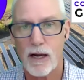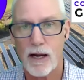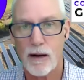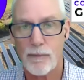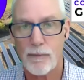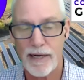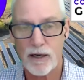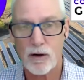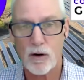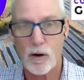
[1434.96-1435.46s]
I
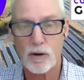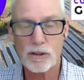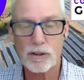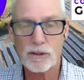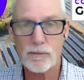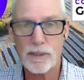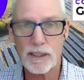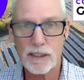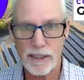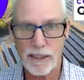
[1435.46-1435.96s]
mean,
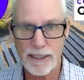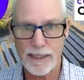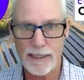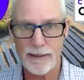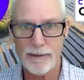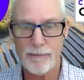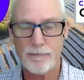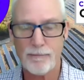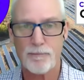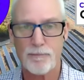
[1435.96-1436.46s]

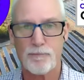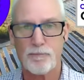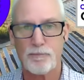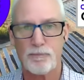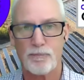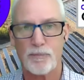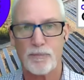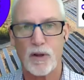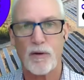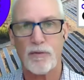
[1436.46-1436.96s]
ultimately,
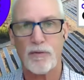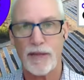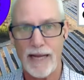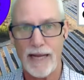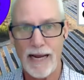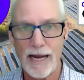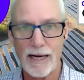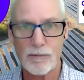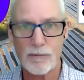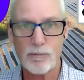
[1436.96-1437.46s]

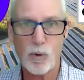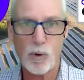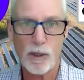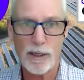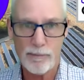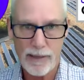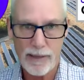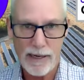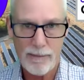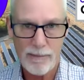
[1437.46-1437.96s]
the end
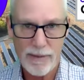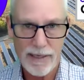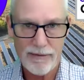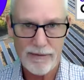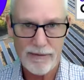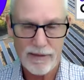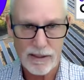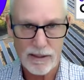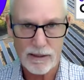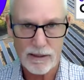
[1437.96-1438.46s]
point may be
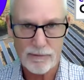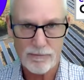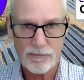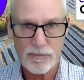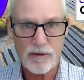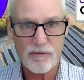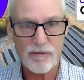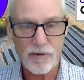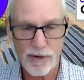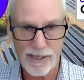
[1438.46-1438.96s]

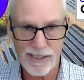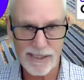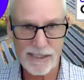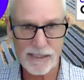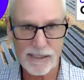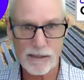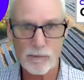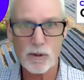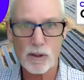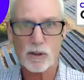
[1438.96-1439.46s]
very
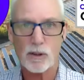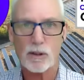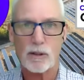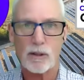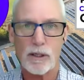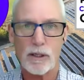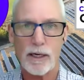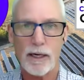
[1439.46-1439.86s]
similar